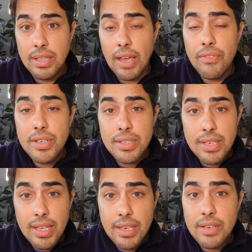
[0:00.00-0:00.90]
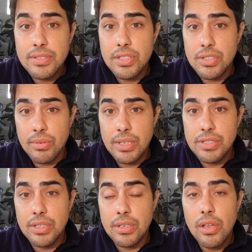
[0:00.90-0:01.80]
Every negative
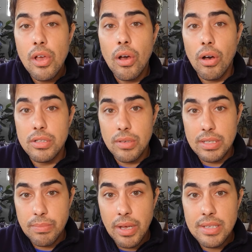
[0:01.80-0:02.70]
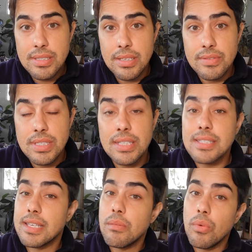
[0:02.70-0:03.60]
situation also has positives. In the
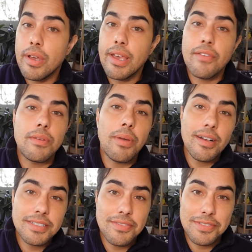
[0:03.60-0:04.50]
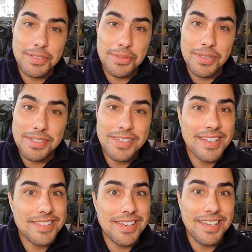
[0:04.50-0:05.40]
same way, every positive situation
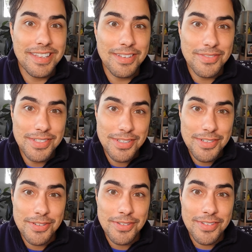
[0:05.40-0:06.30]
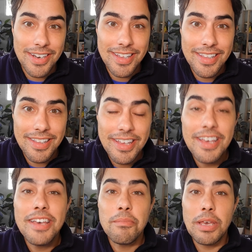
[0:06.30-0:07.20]
has negatives too, right?
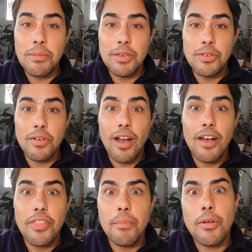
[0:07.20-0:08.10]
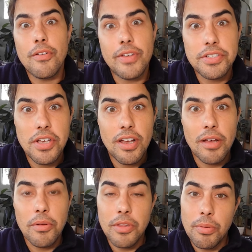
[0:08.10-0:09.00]
Maybe you got the perfect job
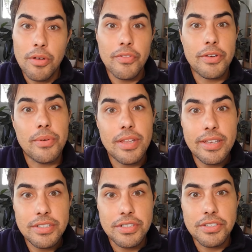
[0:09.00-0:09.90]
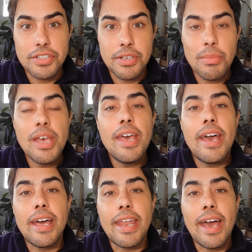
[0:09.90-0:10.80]
or the perfect relationship,
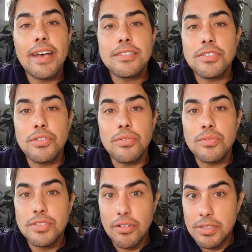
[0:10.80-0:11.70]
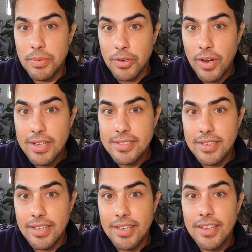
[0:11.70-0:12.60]
and as you start to progress
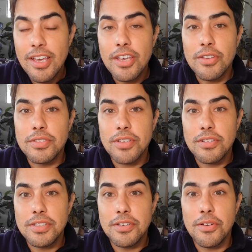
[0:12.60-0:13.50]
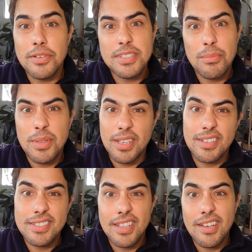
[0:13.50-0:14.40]
in it, you start to notice some
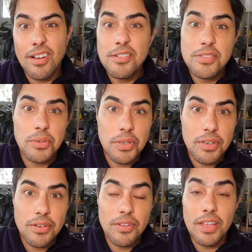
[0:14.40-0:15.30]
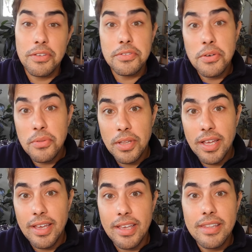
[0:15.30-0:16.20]
things that aren't so good or that you don't
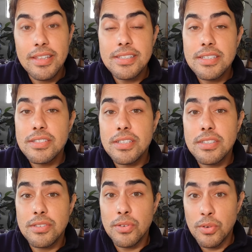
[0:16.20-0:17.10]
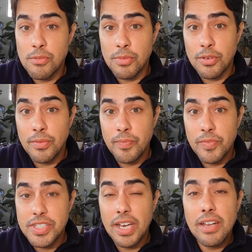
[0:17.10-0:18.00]
like. This is just normal.
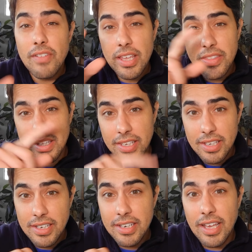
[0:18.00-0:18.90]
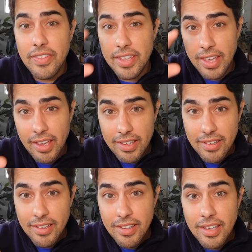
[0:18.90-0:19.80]
It's kind of like the yin and the yang.